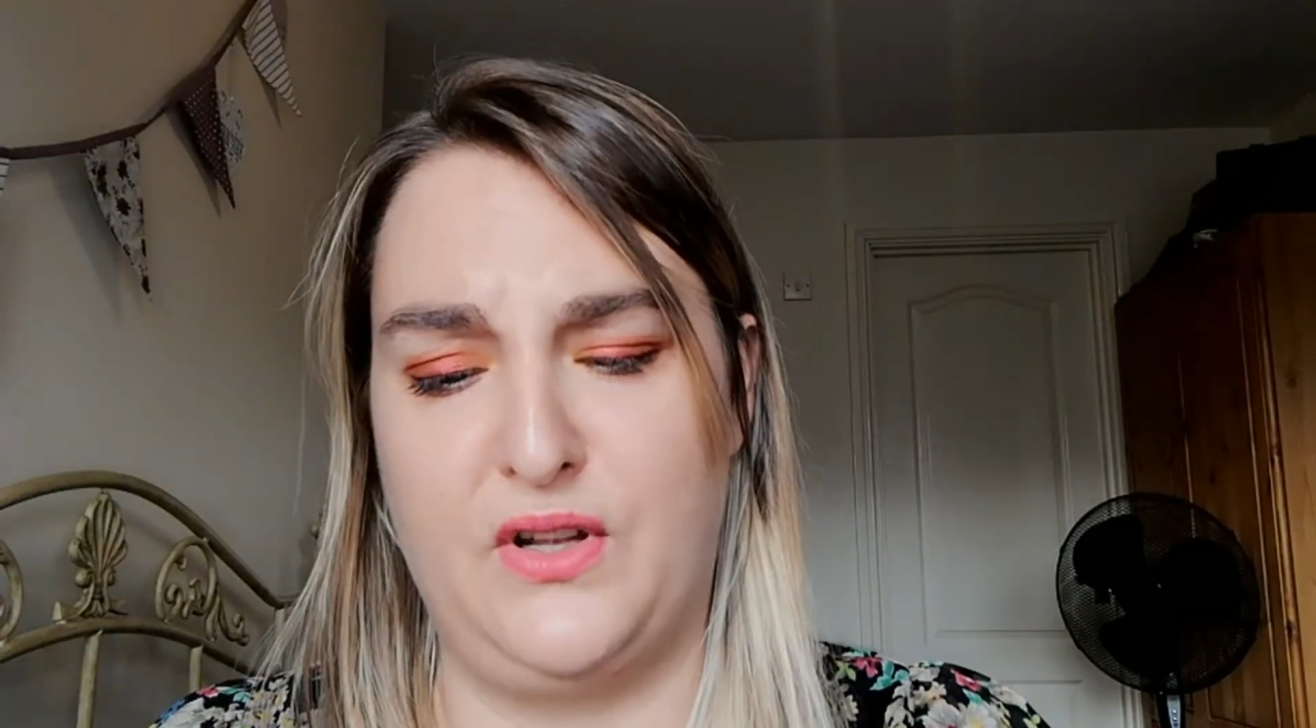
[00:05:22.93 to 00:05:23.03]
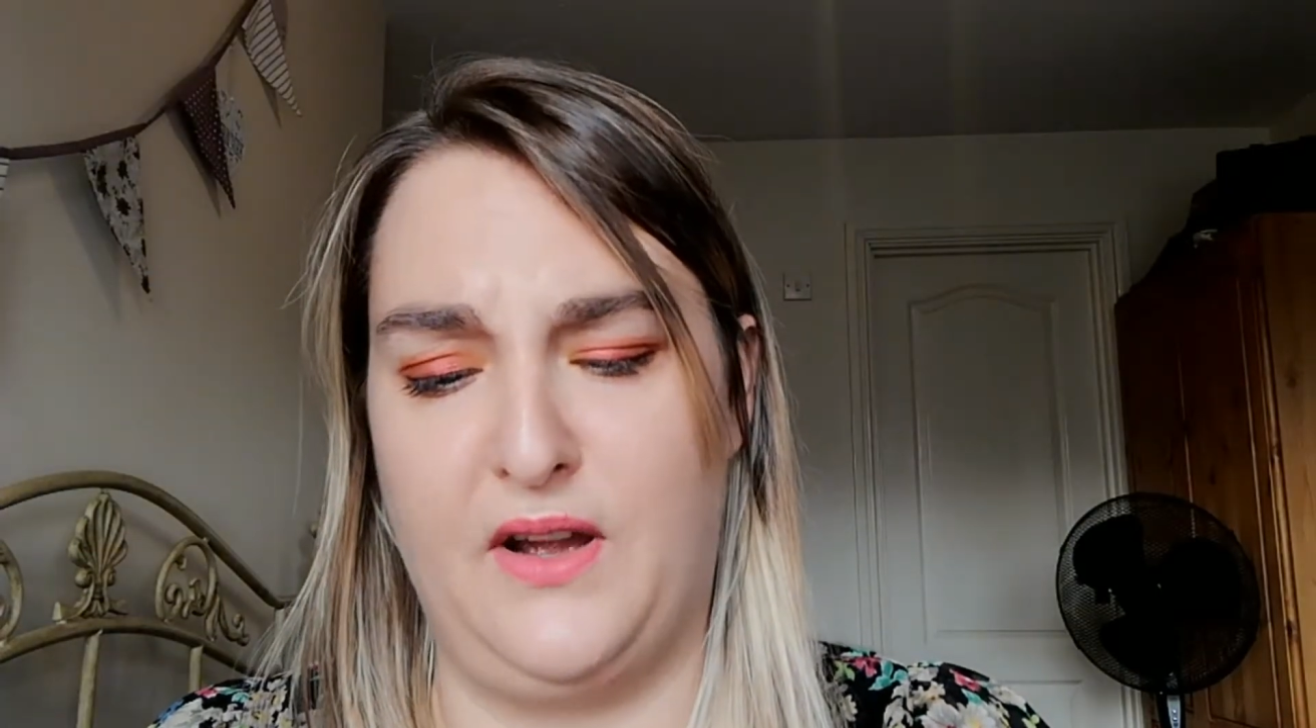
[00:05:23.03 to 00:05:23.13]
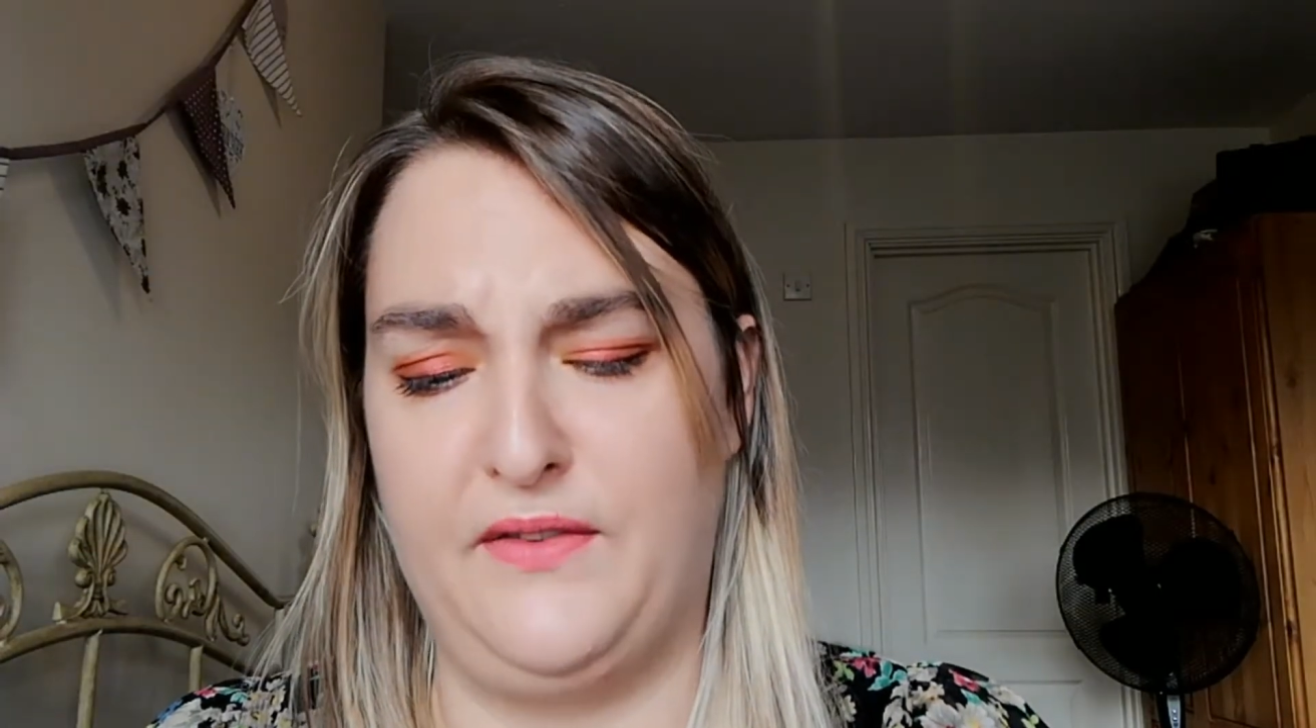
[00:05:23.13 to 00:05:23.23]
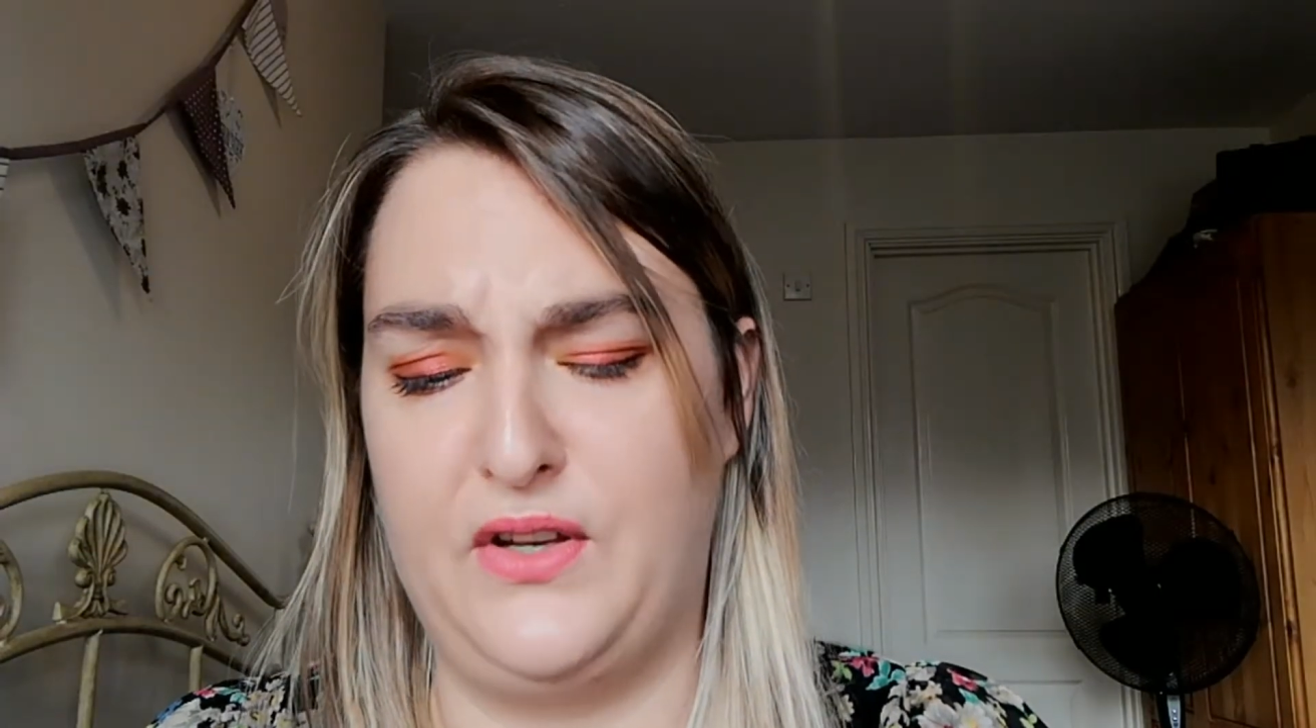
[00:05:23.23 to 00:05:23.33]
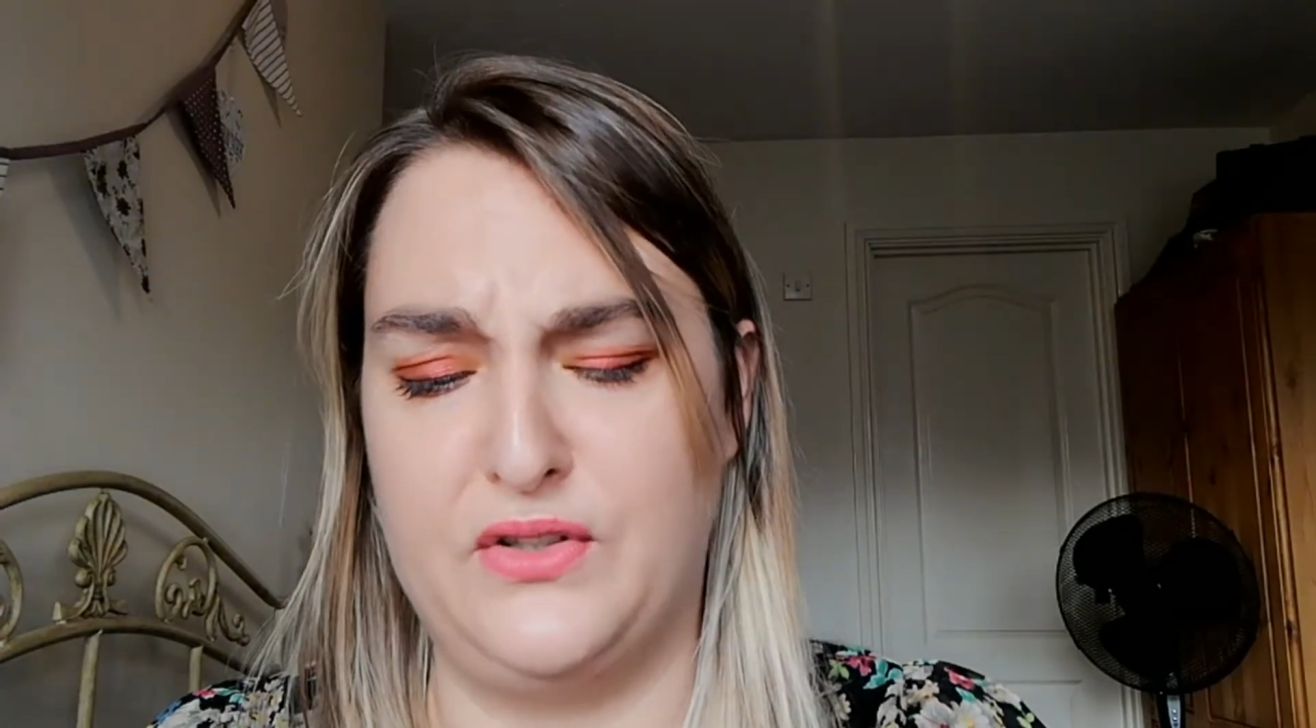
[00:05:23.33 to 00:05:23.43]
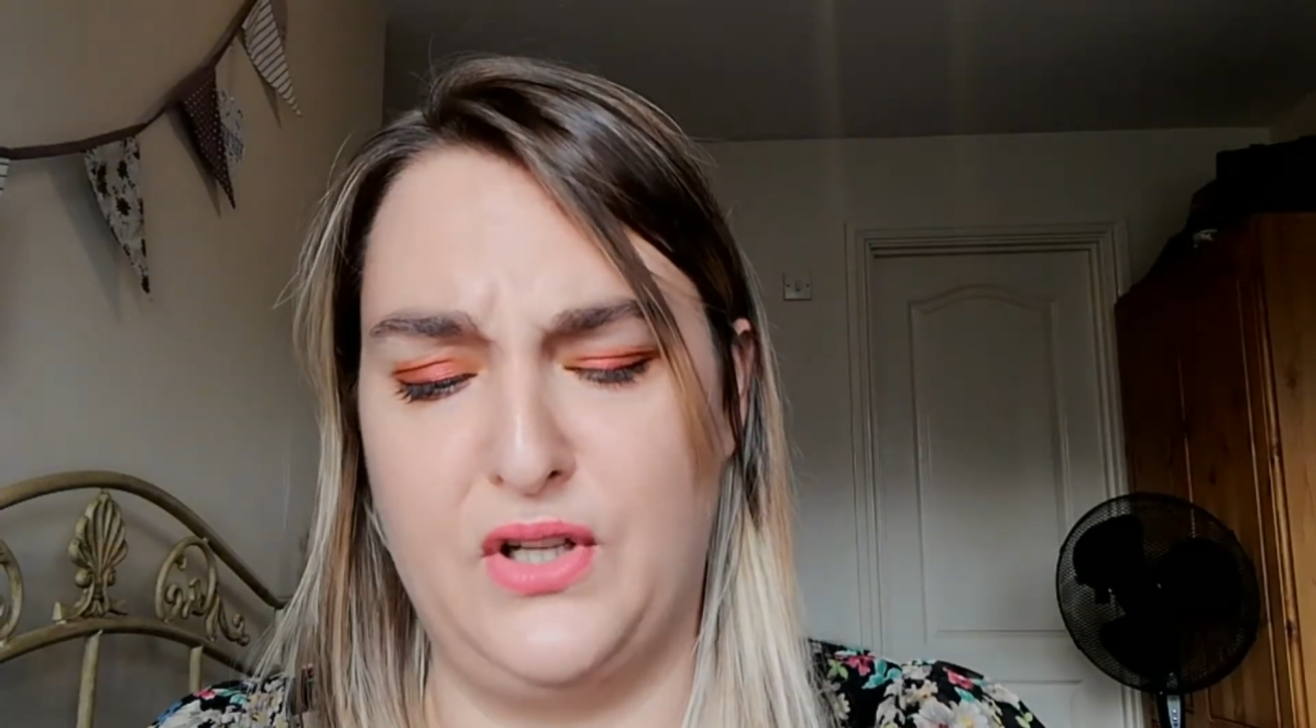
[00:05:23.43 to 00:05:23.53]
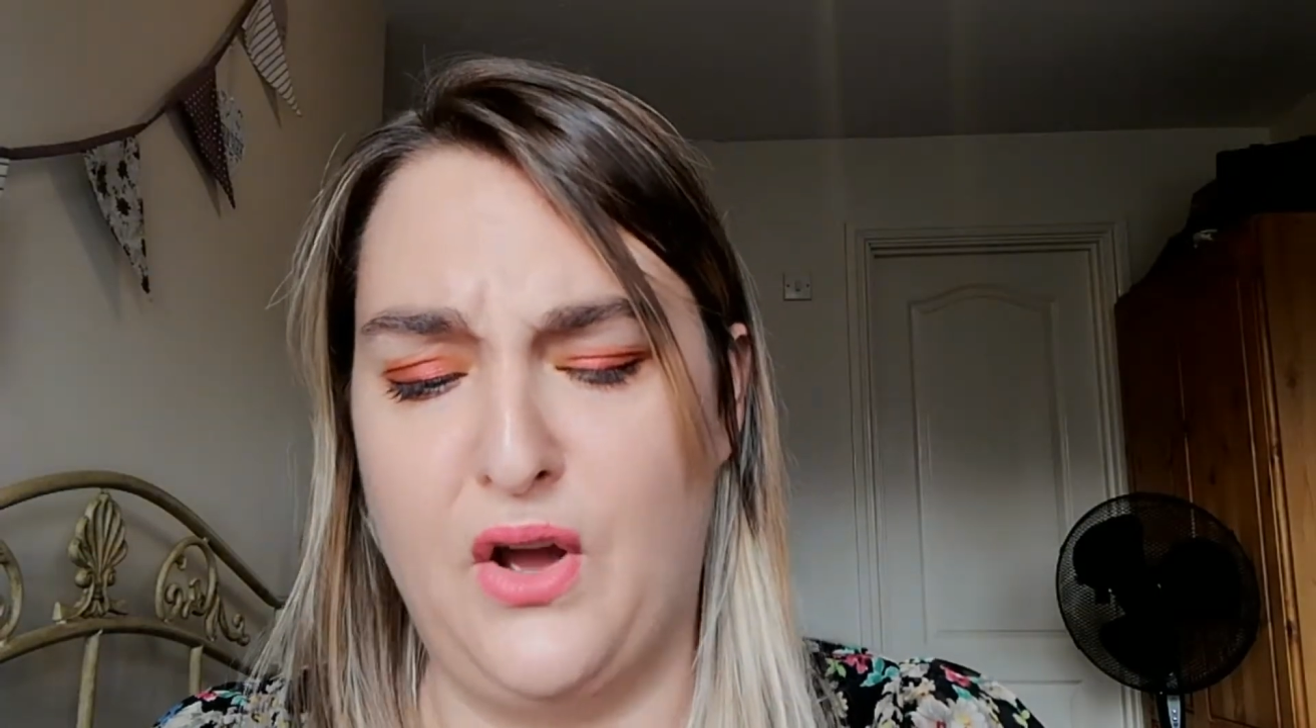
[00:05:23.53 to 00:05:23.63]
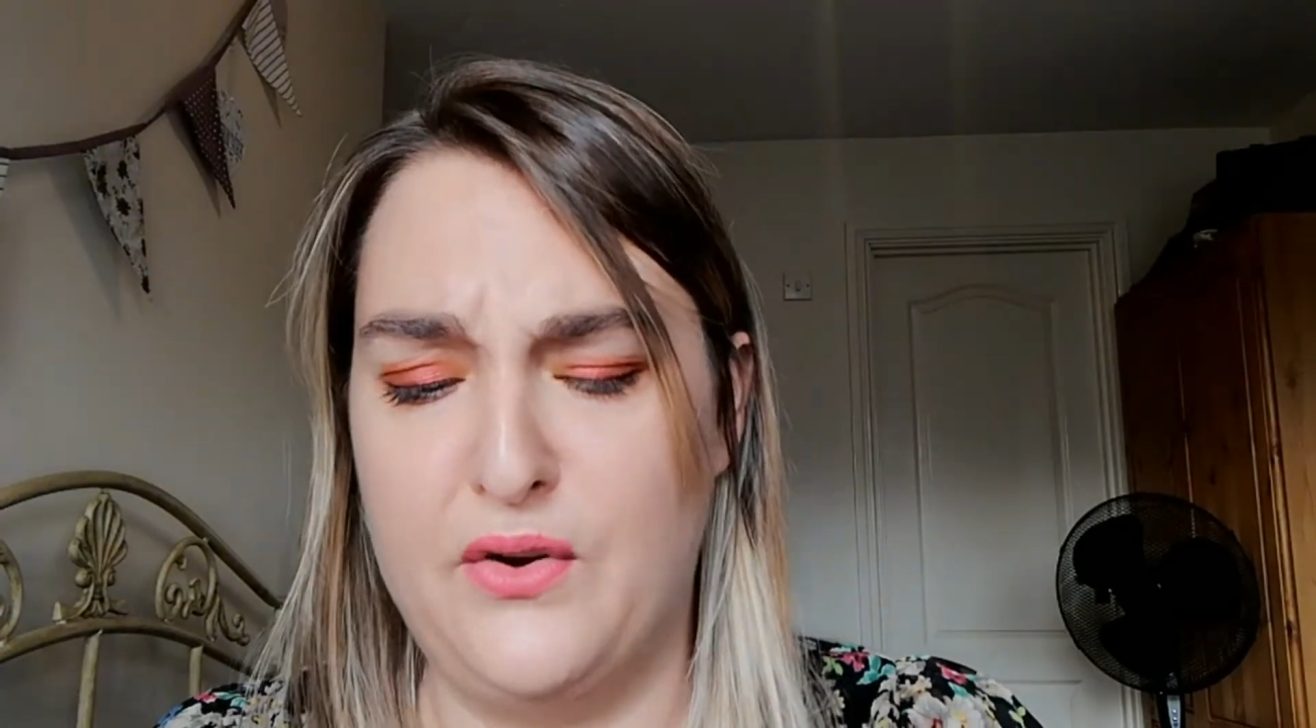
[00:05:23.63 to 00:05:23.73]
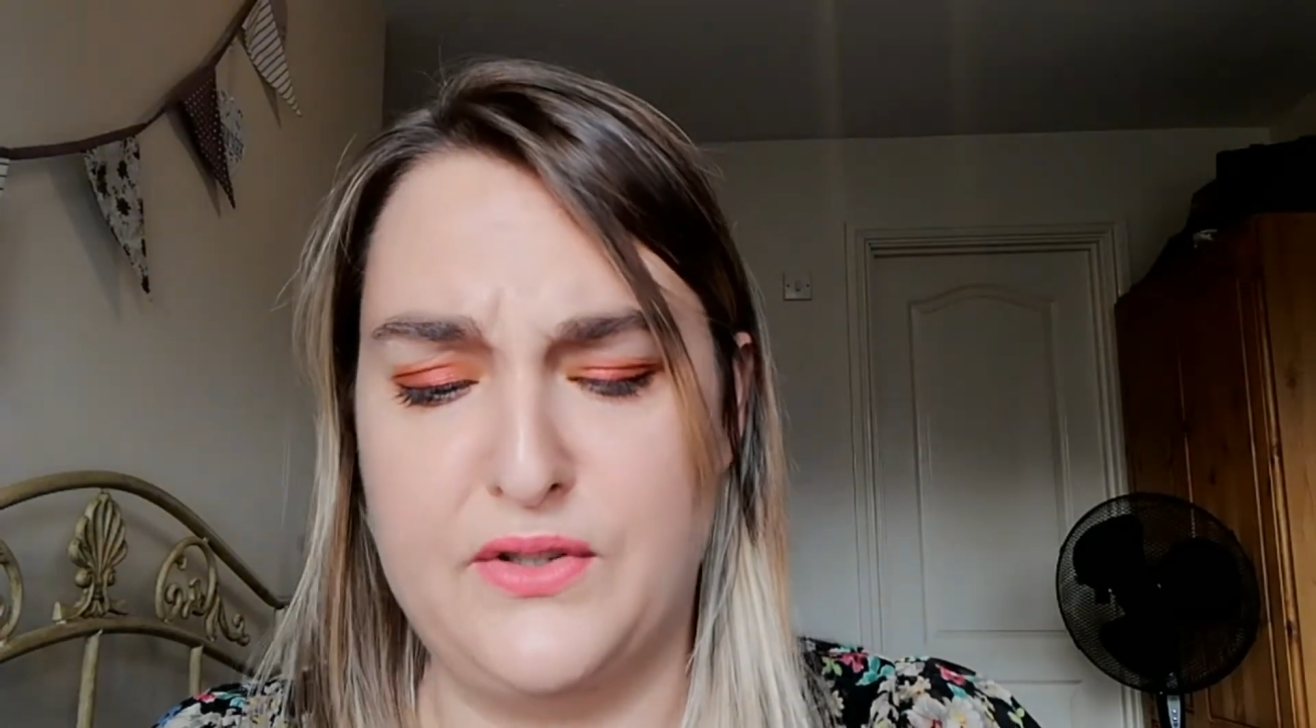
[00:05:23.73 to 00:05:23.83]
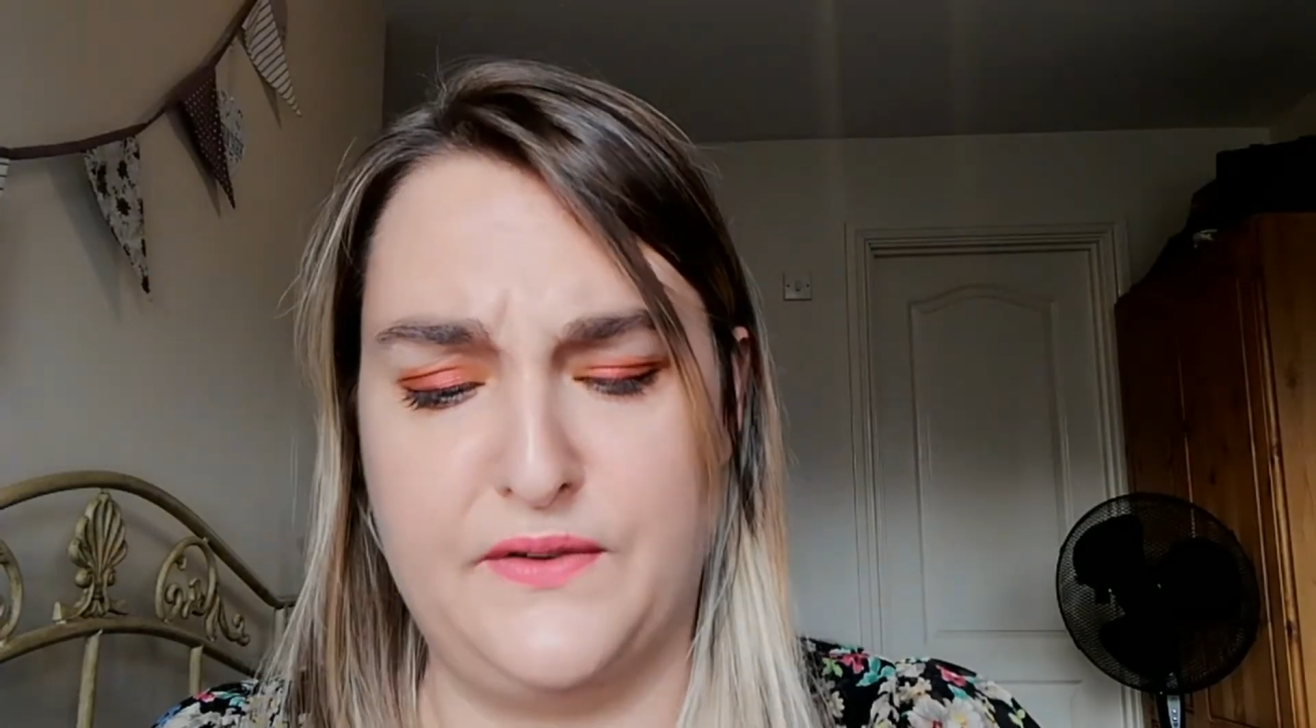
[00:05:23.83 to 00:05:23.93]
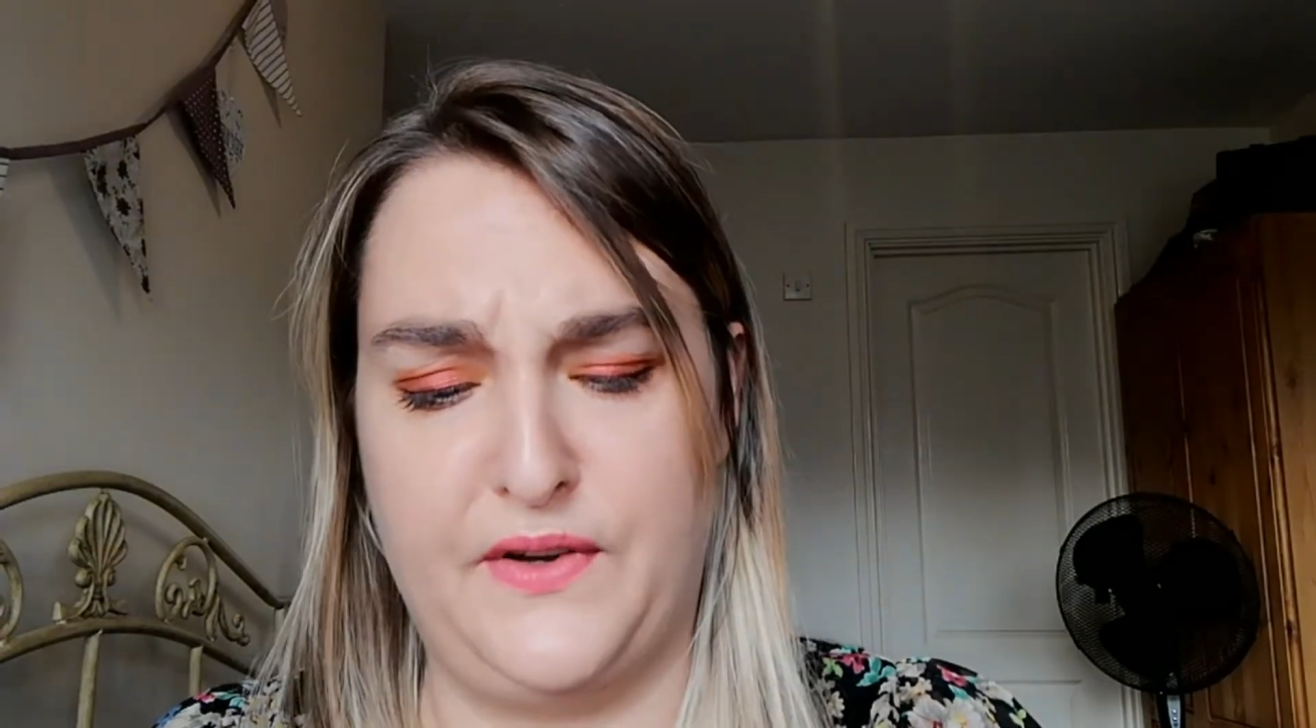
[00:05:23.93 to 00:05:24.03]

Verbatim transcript: I've used loads